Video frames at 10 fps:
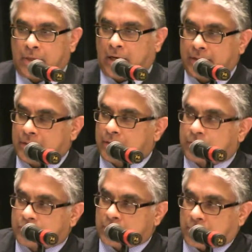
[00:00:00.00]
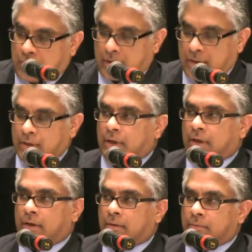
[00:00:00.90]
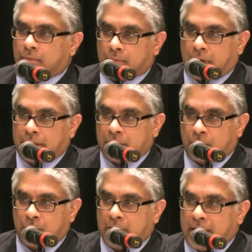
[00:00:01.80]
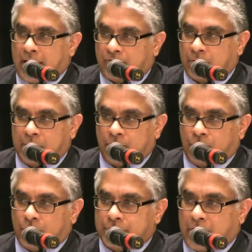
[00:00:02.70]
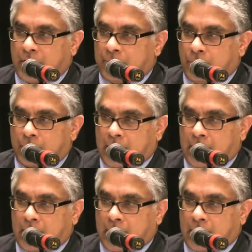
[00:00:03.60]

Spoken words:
Yeah, I think certainly, I think you really have to be full-time.